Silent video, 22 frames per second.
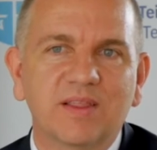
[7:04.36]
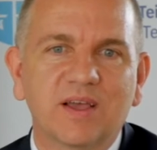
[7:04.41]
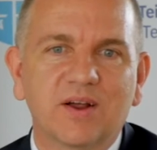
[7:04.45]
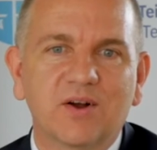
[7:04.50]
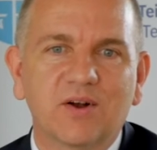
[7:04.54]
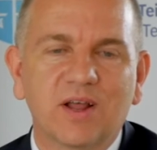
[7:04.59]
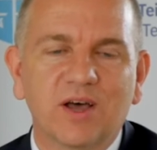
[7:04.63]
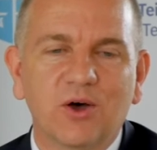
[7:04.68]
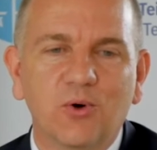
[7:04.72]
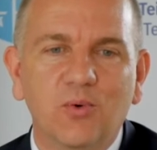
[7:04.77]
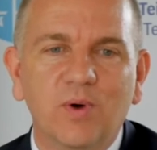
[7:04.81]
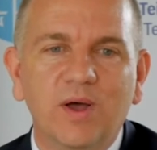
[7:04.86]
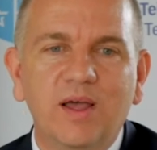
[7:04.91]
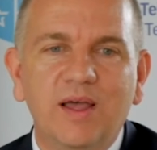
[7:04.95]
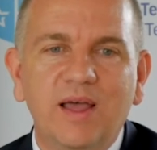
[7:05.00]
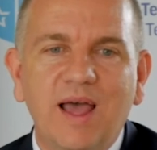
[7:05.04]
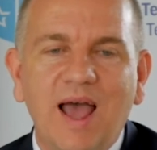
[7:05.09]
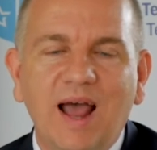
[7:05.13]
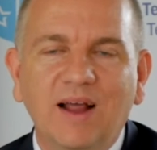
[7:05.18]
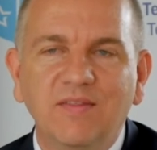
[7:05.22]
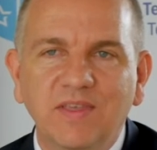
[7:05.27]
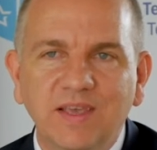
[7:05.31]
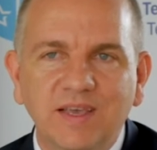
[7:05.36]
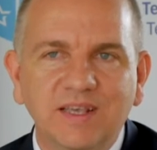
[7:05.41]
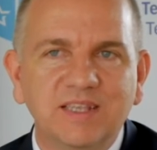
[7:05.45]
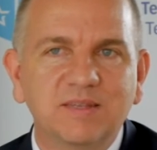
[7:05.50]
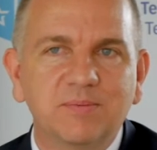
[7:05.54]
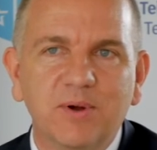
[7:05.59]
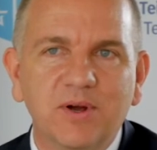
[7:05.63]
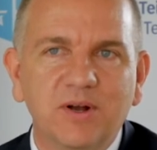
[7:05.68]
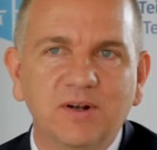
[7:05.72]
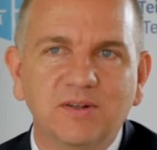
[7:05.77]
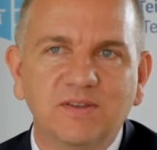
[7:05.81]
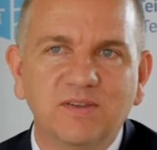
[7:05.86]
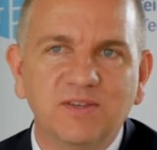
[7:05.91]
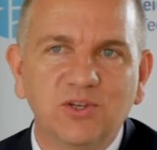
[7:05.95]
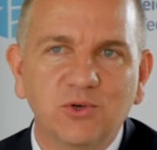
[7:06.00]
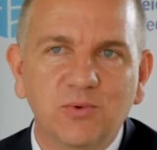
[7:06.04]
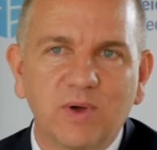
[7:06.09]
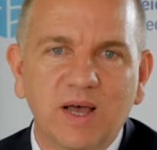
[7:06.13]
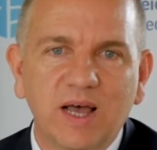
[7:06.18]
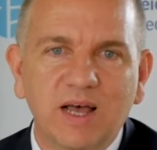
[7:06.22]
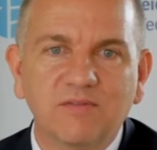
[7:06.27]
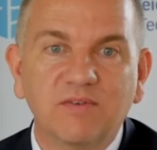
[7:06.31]
there now and the experiences
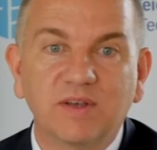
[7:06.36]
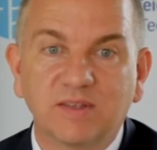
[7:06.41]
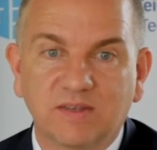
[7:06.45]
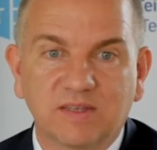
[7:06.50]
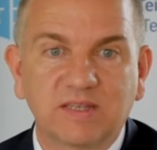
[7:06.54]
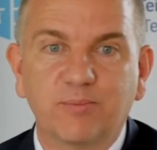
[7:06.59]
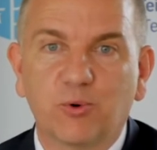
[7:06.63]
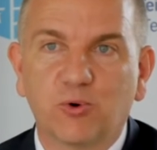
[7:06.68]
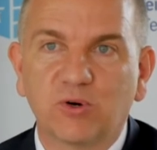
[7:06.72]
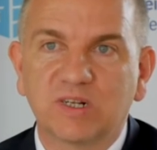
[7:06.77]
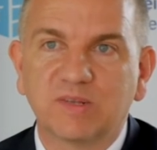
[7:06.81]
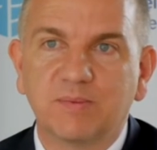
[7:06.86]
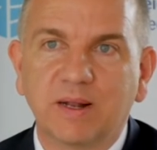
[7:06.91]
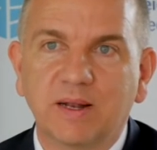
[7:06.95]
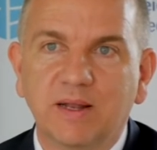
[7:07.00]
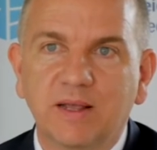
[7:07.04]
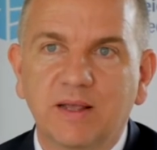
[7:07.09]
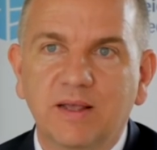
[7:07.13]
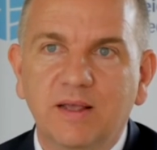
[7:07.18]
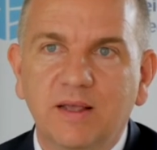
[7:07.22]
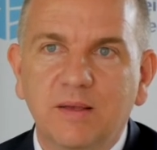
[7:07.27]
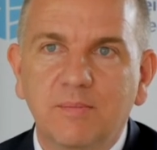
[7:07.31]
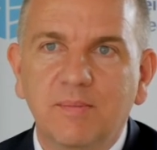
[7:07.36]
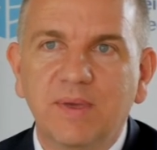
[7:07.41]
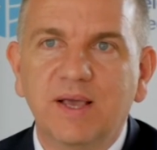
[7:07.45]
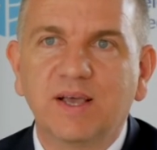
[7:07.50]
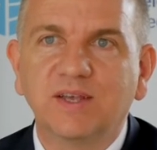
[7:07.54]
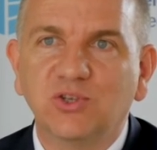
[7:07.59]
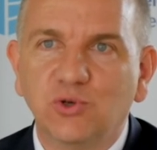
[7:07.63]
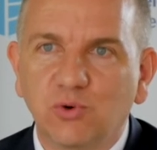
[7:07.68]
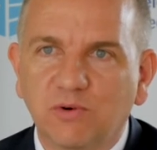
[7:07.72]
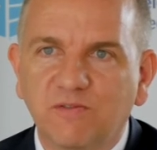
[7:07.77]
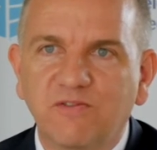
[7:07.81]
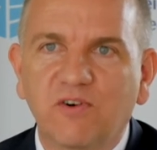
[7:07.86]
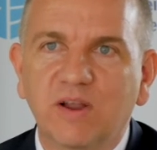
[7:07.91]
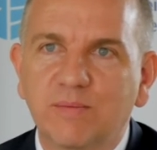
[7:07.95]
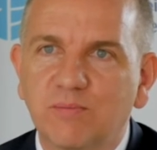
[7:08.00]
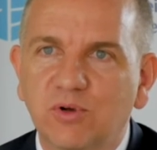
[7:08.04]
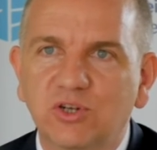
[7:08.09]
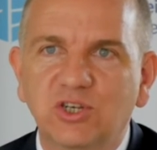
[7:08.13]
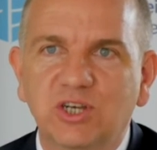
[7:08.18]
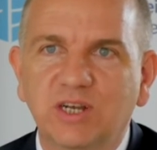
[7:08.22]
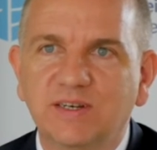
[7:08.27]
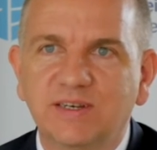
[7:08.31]
you have as a sportsman, because you're very
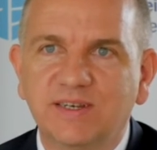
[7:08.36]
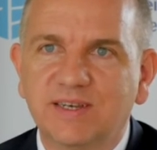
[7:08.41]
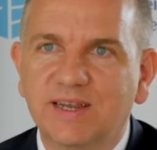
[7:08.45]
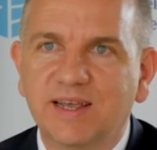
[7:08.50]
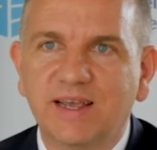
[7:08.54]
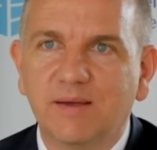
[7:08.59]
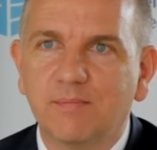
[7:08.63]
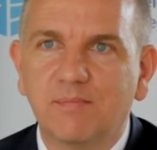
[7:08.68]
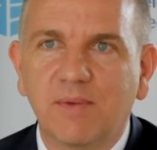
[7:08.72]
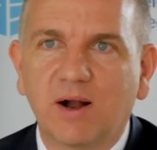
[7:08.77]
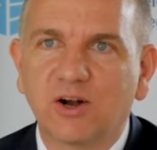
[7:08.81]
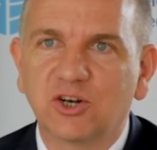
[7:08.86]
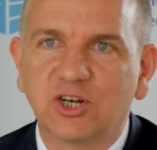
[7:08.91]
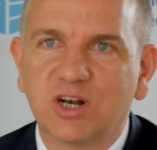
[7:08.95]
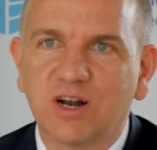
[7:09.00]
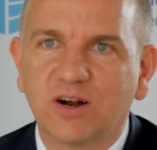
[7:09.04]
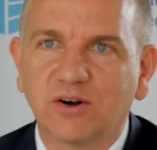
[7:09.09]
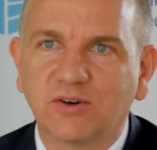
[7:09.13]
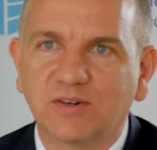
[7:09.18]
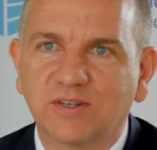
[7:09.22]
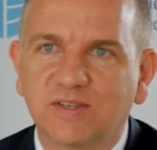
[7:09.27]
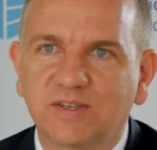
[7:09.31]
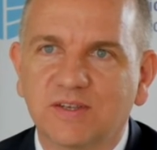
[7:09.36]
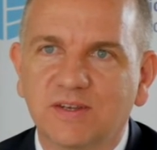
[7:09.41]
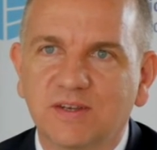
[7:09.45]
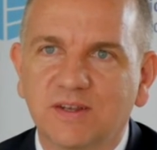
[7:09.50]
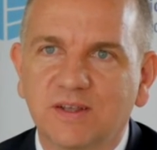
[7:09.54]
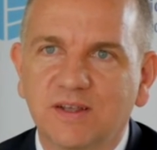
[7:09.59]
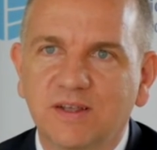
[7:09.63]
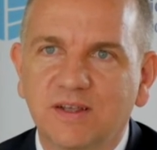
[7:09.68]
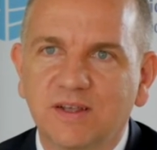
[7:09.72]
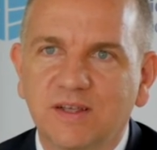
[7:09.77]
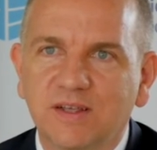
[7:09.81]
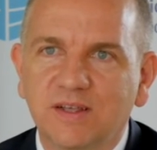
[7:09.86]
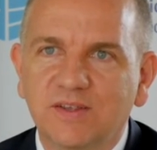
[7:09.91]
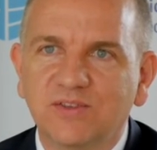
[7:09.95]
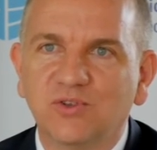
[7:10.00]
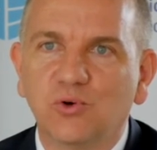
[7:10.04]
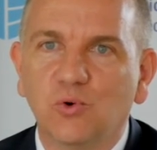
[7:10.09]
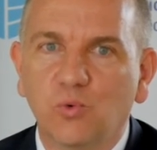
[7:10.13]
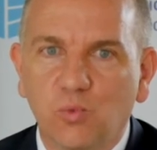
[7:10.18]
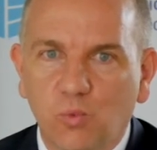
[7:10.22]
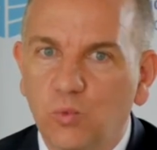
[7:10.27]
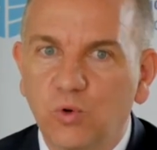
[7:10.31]
much into martial arts.
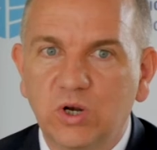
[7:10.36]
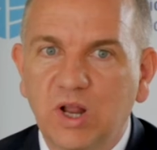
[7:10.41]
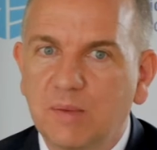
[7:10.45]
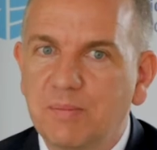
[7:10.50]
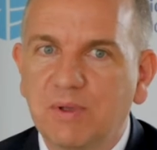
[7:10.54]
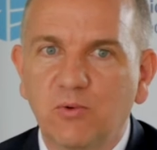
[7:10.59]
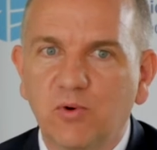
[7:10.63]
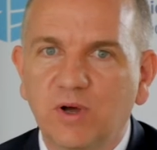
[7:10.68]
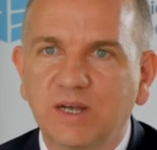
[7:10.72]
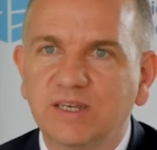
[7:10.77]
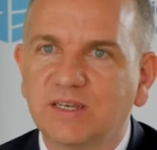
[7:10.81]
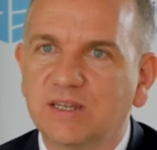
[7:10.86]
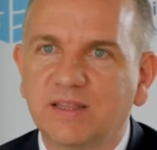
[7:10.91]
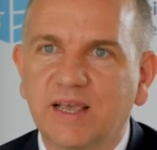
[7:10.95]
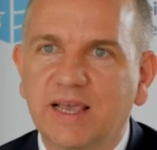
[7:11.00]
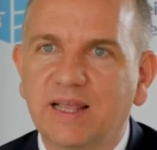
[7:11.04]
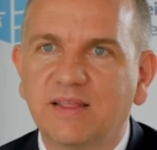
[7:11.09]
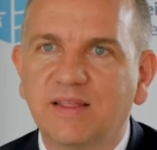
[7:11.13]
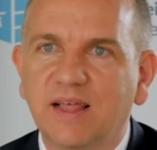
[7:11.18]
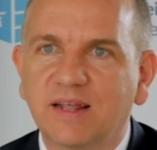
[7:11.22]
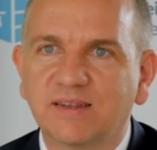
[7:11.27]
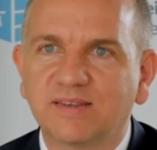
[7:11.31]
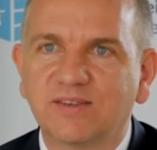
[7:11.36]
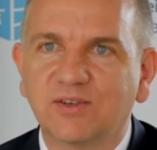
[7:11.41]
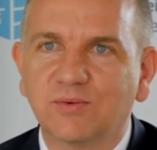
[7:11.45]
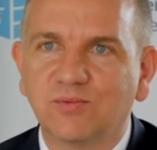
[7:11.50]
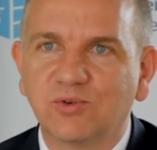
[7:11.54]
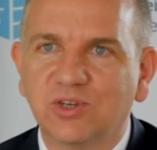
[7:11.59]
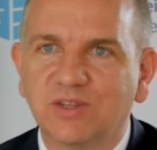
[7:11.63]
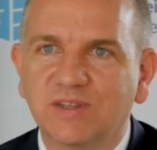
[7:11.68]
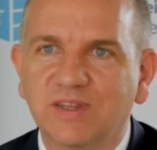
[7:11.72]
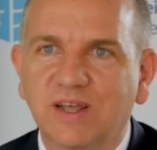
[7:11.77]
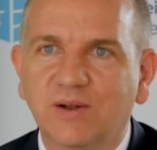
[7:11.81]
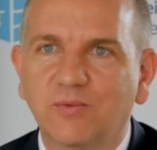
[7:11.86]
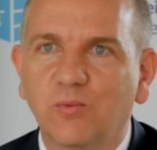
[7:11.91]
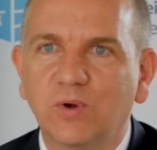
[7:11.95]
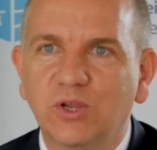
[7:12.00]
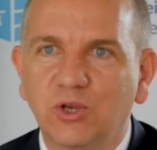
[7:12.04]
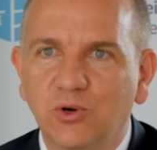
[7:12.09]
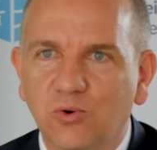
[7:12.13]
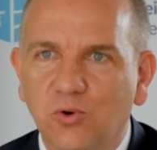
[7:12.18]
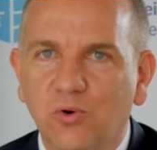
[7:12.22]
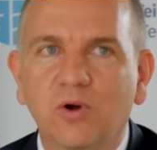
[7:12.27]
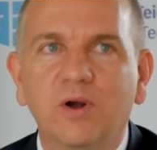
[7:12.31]
So would I be right in that assumption that
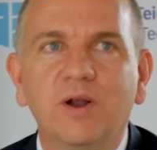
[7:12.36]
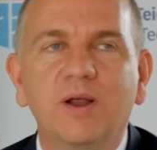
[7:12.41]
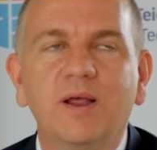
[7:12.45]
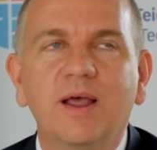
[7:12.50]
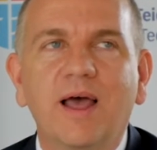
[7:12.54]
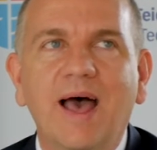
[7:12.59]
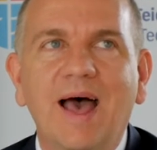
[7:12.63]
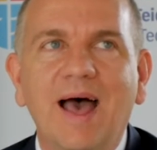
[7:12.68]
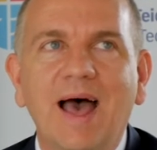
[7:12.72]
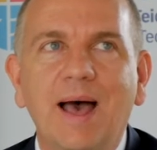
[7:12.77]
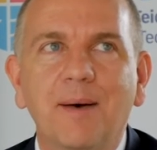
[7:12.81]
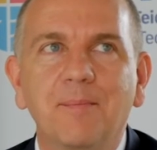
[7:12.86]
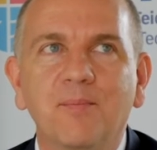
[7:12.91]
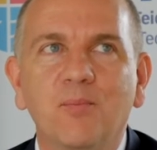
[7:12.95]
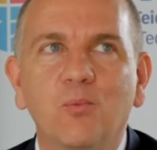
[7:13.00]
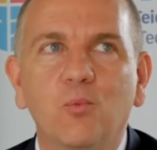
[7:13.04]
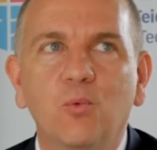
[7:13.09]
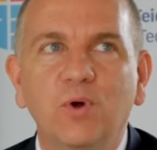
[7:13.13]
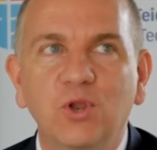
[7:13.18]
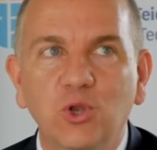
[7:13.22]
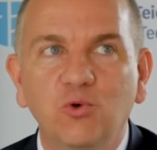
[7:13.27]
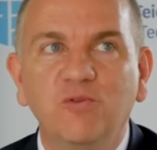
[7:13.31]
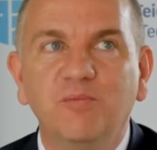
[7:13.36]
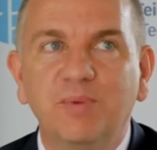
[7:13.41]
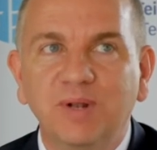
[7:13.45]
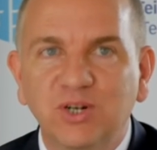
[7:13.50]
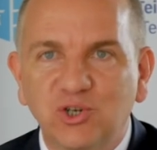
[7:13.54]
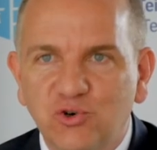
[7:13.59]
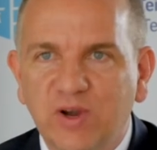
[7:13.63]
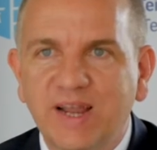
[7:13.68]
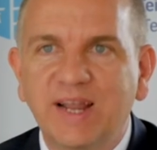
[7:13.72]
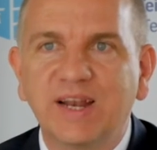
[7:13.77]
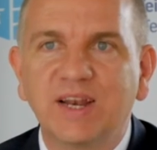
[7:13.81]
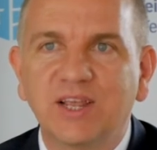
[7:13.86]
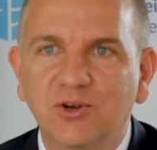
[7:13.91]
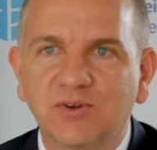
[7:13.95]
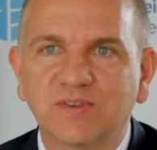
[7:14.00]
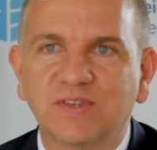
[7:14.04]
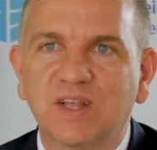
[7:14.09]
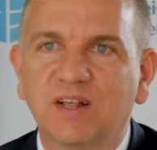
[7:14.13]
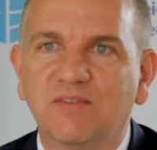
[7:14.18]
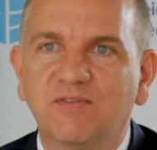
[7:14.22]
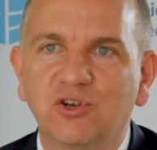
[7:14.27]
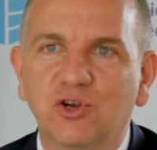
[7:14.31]
when you've been training
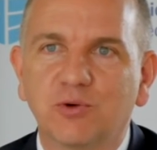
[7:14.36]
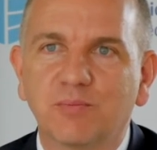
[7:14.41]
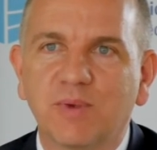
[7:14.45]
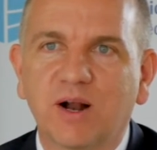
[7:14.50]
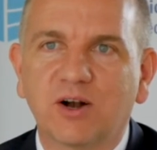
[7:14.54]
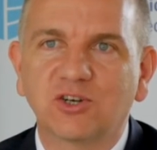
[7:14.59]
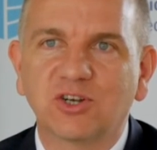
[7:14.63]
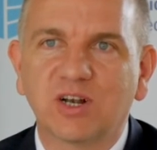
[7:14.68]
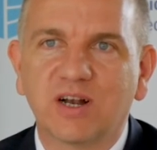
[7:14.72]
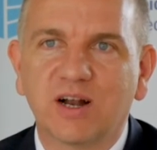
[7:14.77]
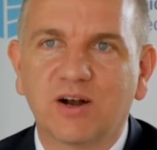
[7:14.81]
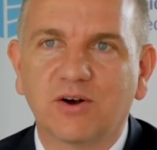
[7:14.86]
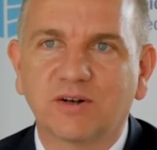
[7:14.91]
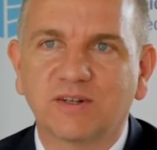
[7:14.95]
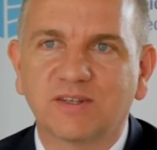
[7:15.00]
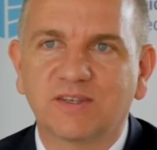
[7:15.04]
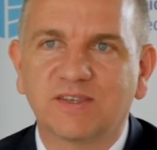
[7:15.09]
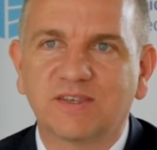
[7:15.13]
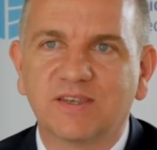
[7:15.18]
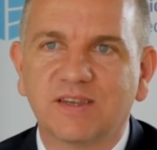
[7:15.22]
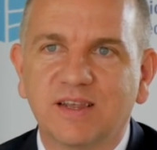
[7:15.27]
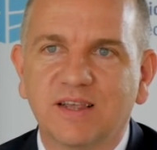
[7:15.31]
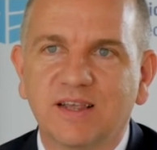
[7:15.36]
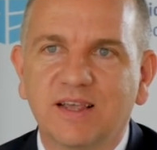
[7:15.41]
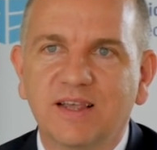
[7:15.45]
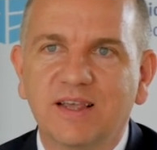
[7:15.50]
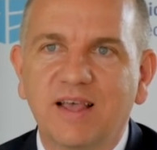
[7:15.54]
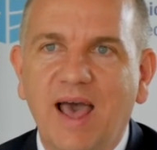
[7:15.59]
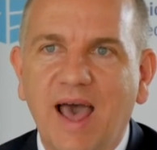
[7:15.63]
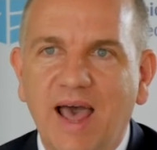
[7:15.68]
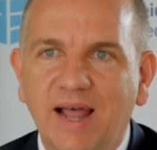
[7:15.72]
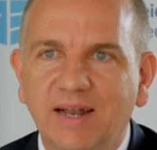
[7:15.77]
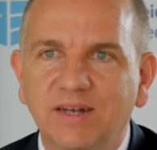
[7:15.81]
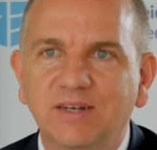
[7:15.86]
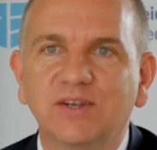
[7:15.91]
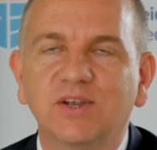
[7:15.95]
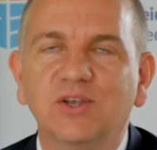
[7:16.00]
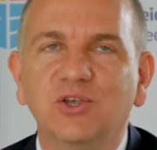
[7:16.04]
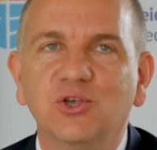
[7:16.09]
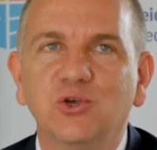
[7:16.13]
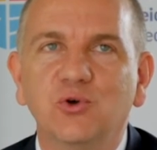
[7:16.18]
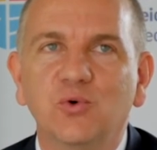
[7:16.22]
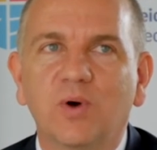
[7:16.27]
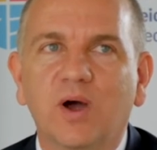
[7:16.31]
yourself in your martial arts and
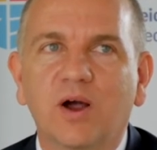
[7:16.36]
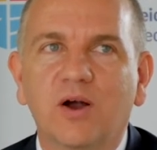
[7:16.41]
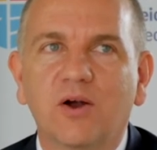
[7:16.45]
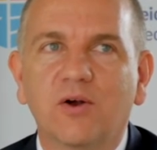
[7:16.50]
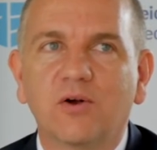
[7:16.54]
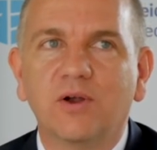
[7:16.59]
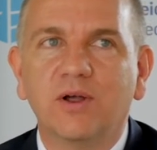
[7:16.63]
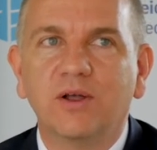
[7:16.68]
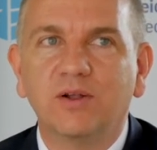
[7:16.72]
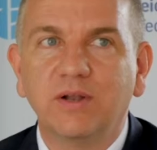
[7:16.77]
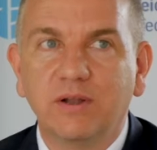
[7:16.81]
you are,